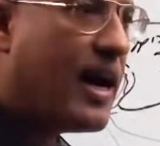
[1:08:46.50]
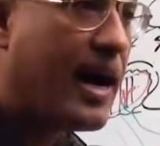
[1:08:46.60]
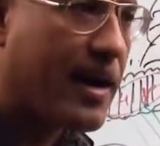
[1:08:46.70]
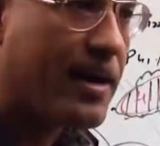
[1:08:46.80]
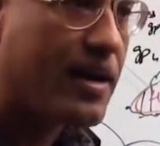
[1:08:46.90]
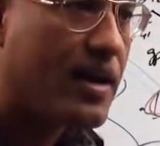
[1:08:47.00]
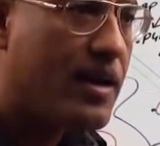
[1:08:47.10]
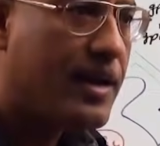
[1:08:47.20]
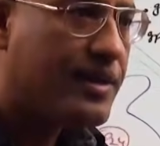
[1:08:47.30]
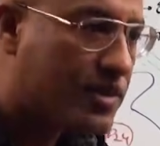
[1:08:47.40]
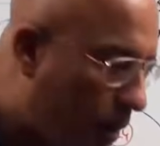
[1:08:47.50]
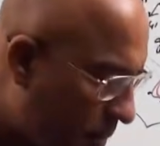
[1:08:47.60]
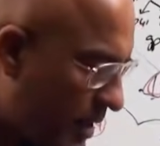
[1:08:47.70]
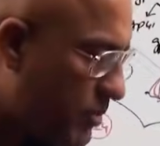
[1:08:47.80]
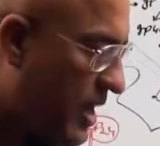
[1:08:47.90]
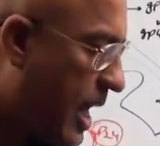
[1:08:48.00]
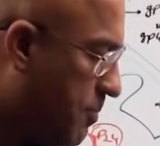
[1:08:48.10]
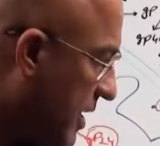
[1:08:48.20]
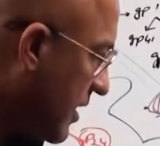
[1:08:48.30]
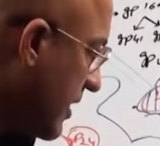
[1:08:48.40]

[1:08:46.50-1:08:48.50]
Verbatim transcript: RNA. Sometimes it happens